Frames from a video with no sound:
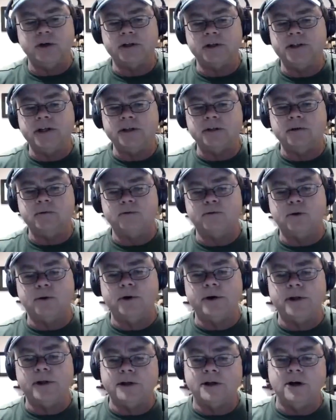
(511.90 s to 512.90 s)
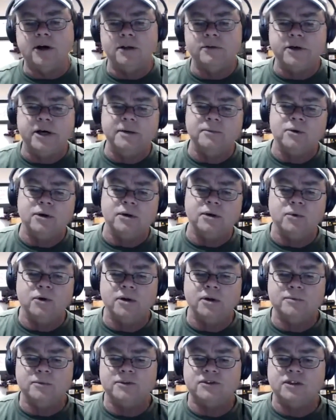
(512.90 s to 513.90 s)
dealer in Florida that called
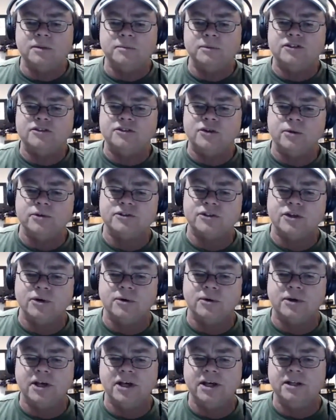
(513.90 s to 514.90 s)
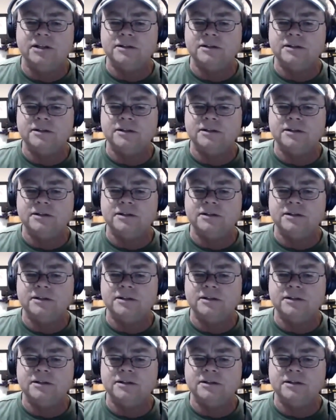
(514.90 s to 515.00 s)
911 when somebody stole his cocaine